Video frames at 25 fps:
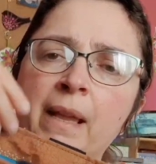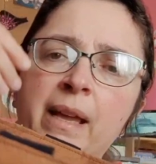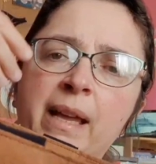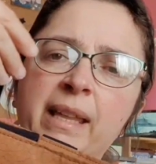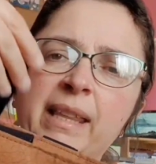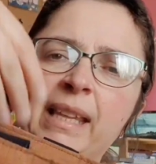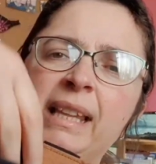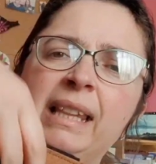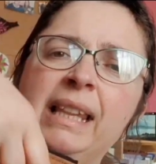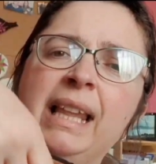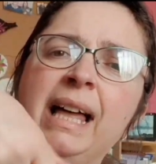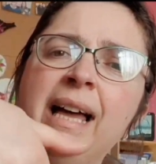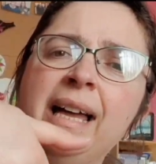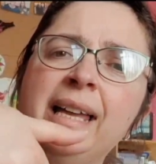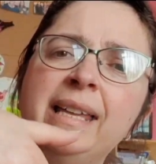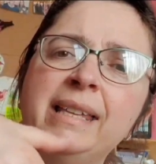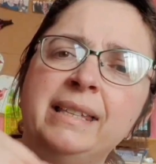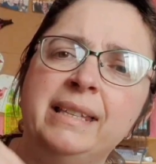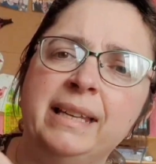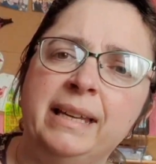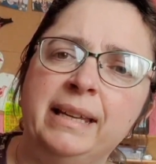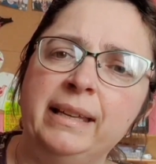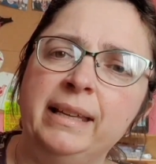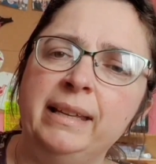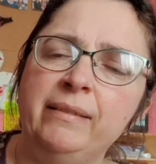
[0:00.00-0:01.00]
and I
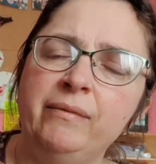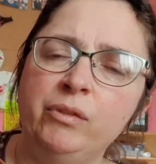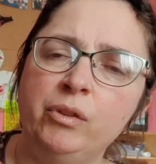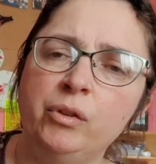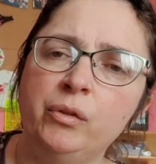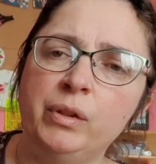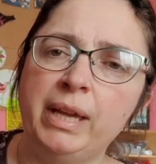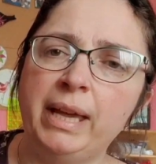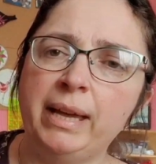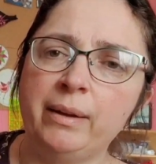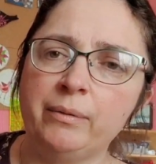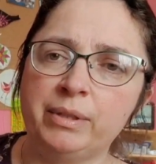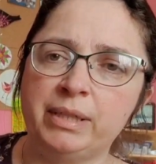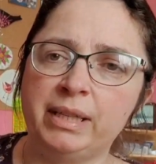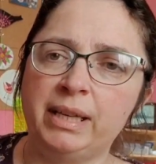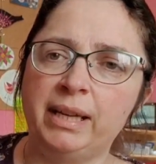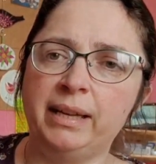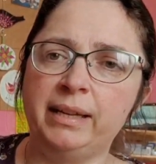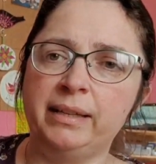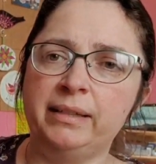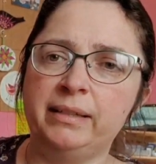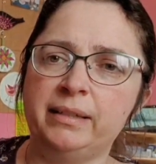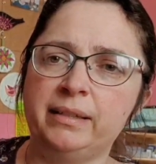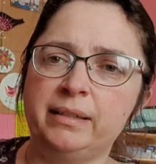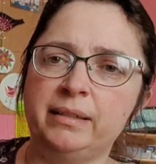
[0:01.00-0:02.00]
lined it, even though the
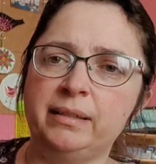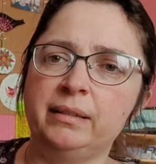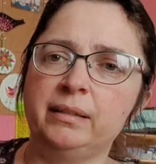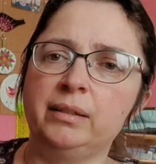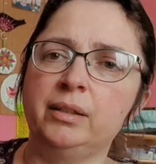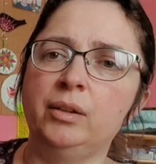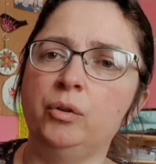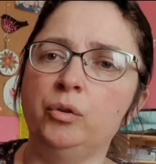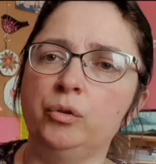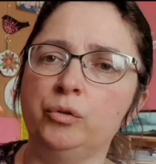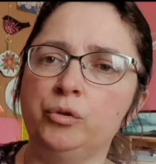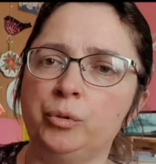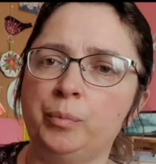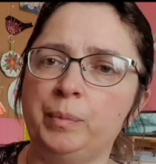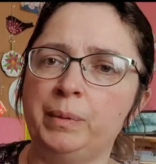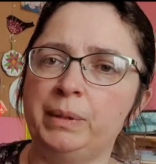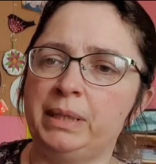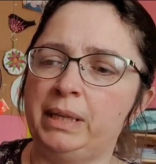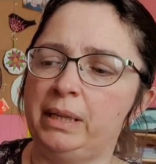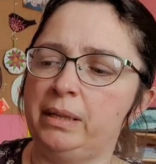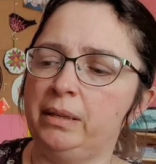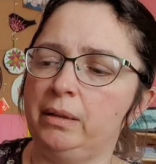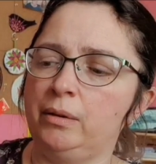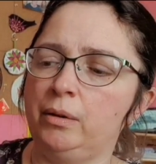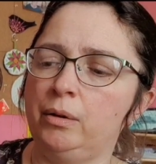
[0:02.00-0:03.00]
outside's
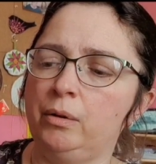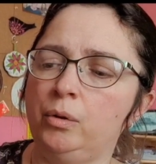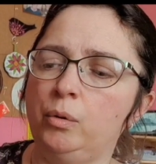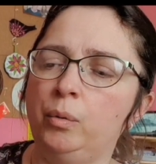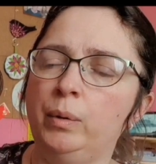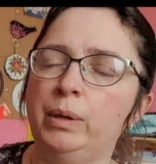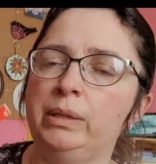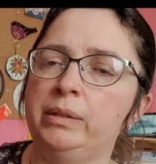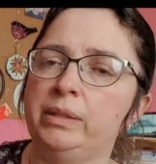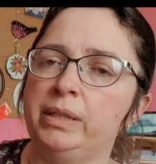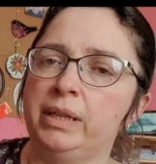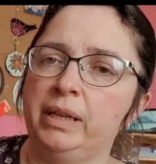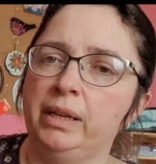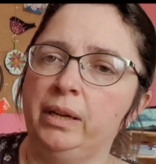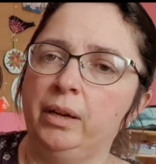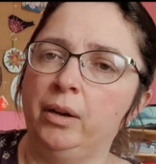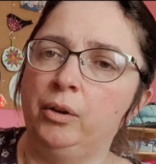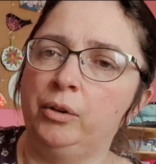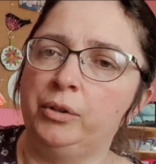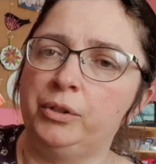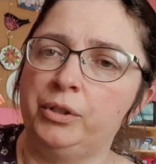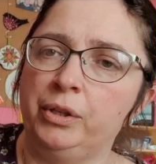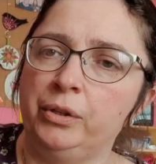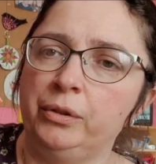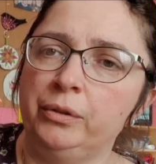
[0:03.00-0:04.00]
100% quilting
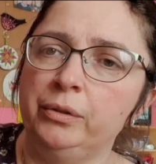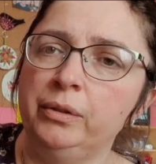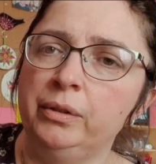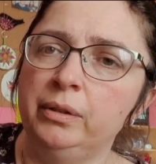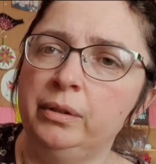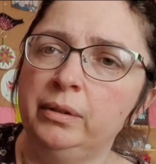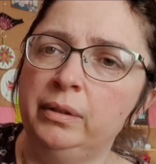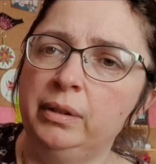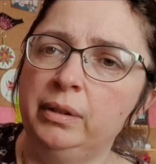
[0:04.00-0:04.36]
cotton,